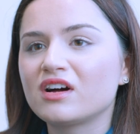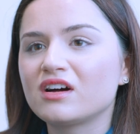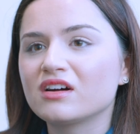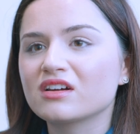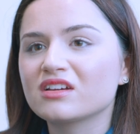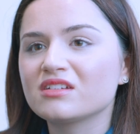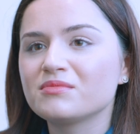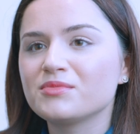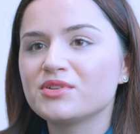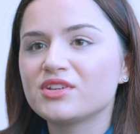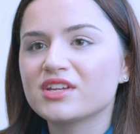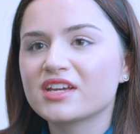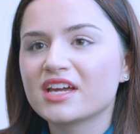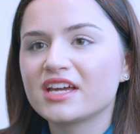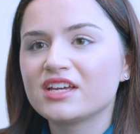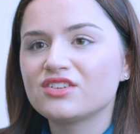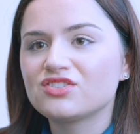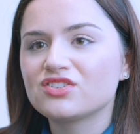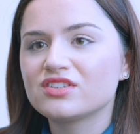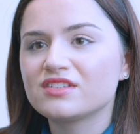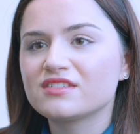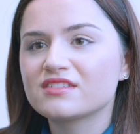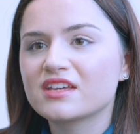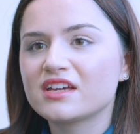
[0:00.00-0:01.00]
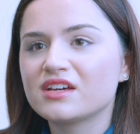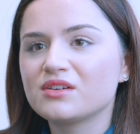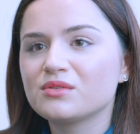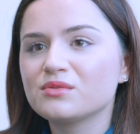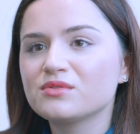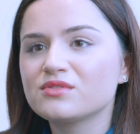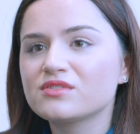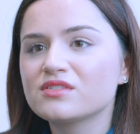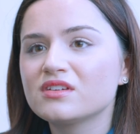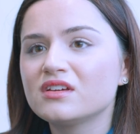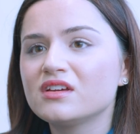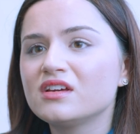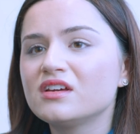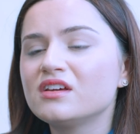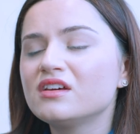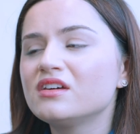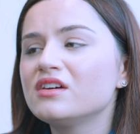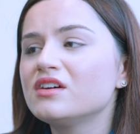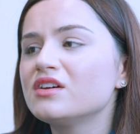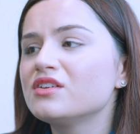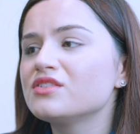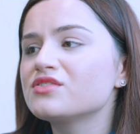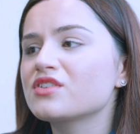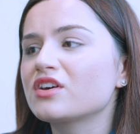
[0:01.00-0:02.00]
our communication skills.
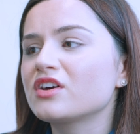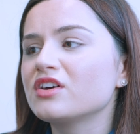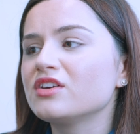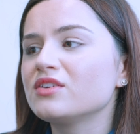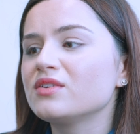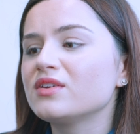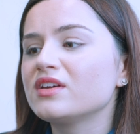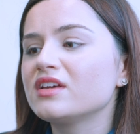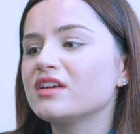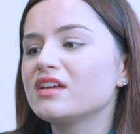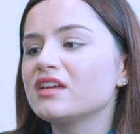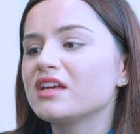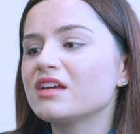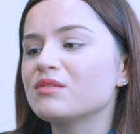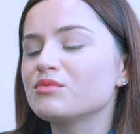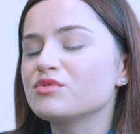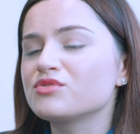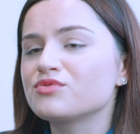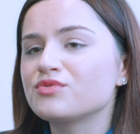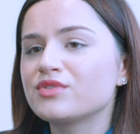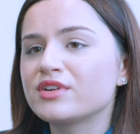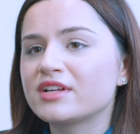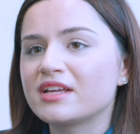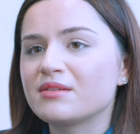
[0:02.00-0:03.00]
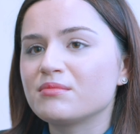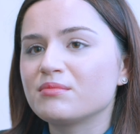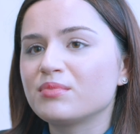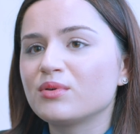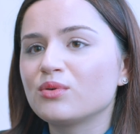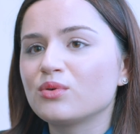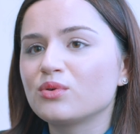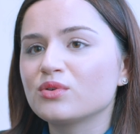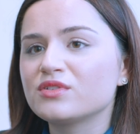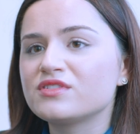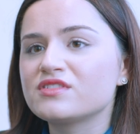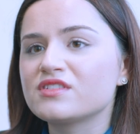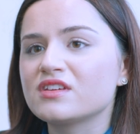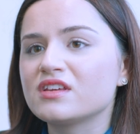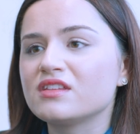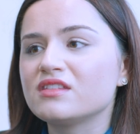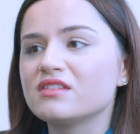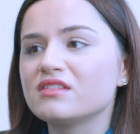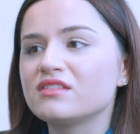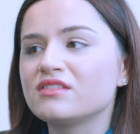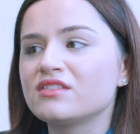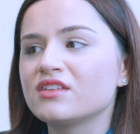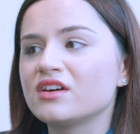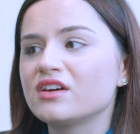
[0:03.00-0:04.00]
So it was really
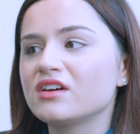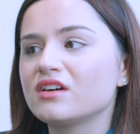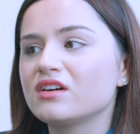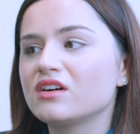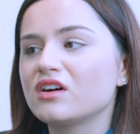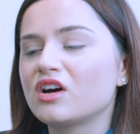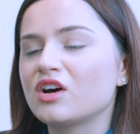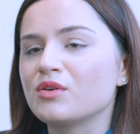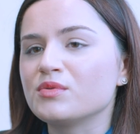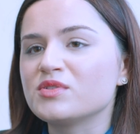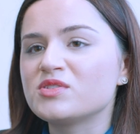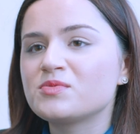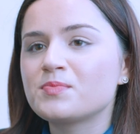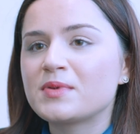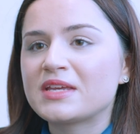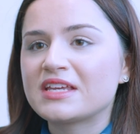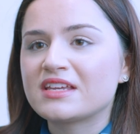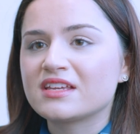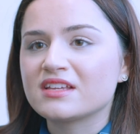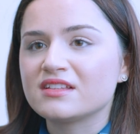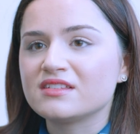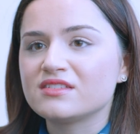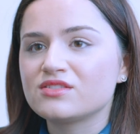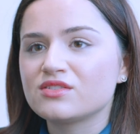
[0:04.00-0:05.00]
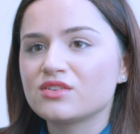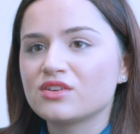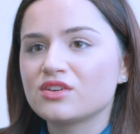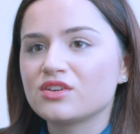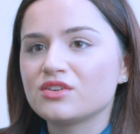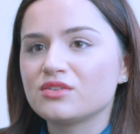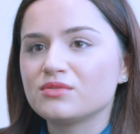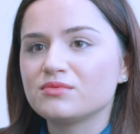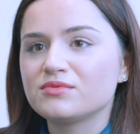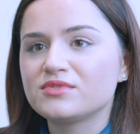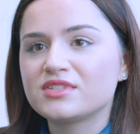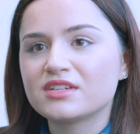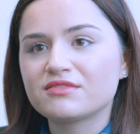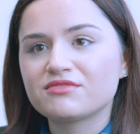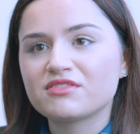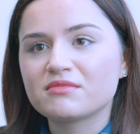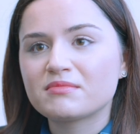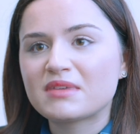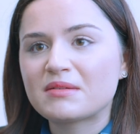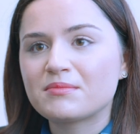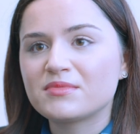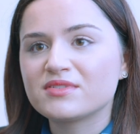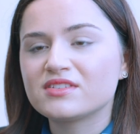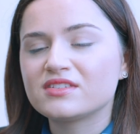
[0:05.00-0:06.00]
important that I was speaking to
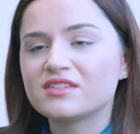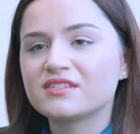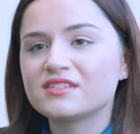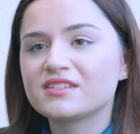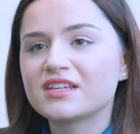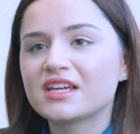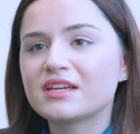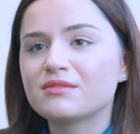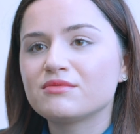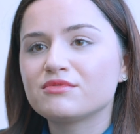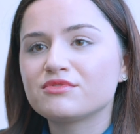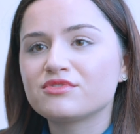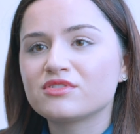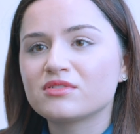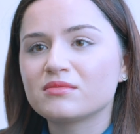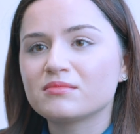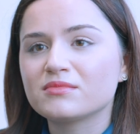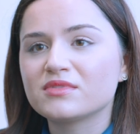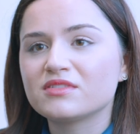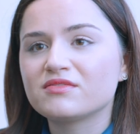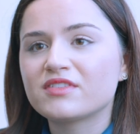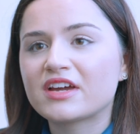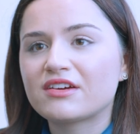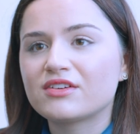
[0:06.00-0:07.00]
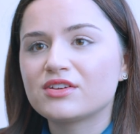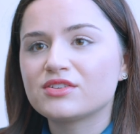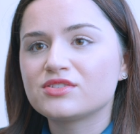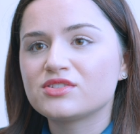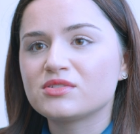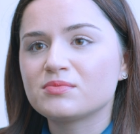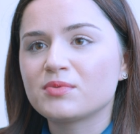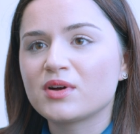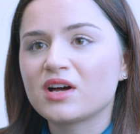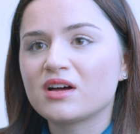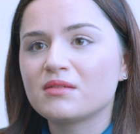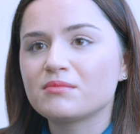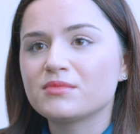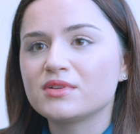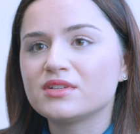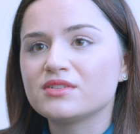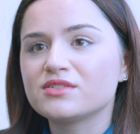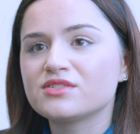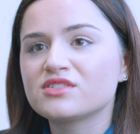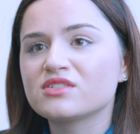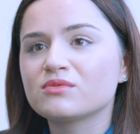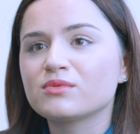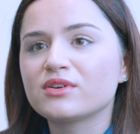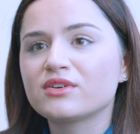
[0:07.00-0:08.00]
different members of the team from the various
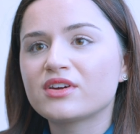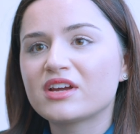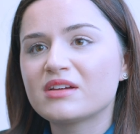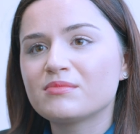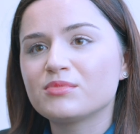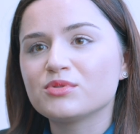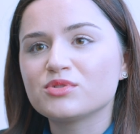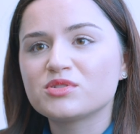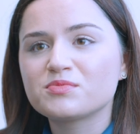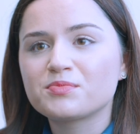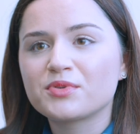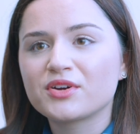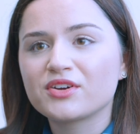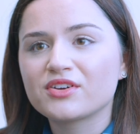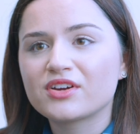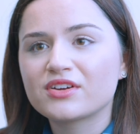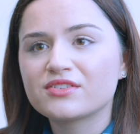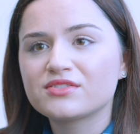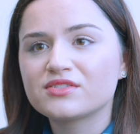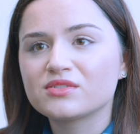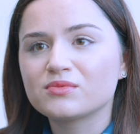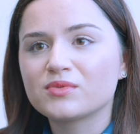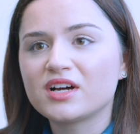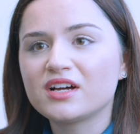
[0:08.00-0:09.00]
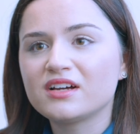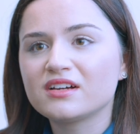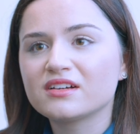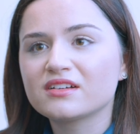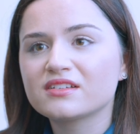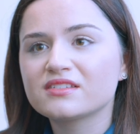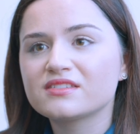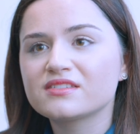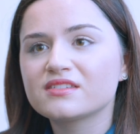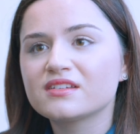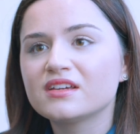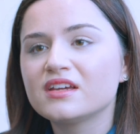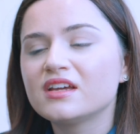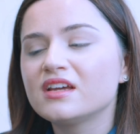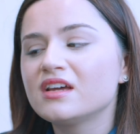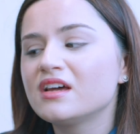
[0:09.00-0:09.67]
departments so we were able to progress the works.